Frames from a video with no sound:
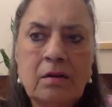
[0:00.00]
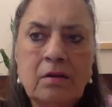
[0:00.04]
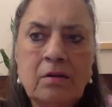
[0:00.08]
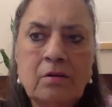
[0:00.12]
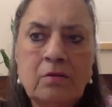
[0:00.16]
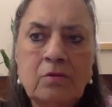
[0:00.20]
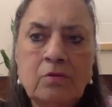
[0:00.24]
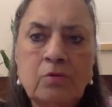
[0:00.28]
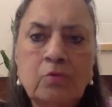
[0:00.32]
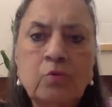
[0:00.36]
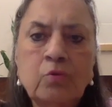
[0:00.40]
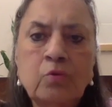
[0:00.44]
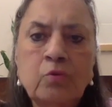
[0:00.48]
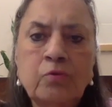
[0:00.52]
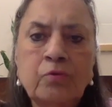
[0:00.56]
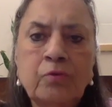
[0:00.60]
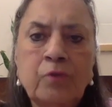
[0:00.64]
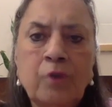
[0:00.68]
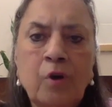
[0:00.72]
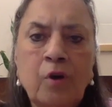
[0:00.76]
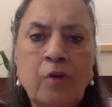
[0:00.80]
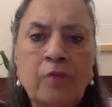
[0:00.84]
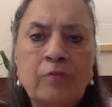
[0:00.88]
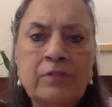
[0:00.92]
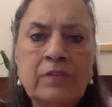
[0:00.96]
roof
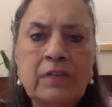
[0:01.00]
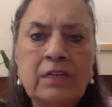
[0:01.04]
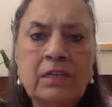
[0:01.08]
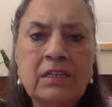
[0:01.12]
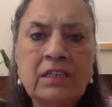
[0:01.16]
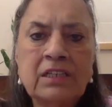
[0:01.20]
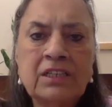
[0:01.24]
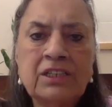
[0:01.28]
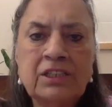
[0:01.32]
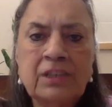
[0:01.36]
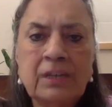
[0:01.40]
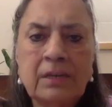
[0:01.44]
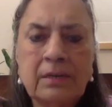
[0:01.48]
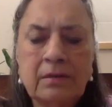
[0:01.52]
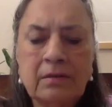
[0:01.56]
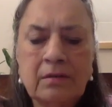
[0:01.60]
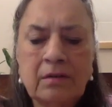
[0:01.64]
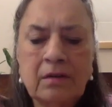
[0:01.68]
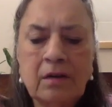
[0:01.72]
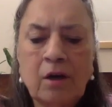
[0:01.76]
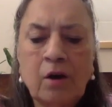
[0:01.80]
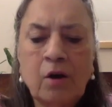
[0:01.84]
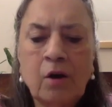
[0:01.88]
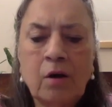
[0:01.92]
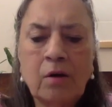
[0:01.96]
of the kitchen.
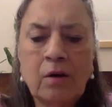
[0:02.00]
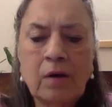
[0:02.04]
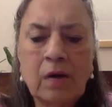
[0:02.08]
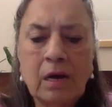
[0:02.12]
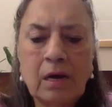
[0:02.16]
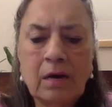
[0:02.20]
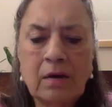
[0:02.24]
Now,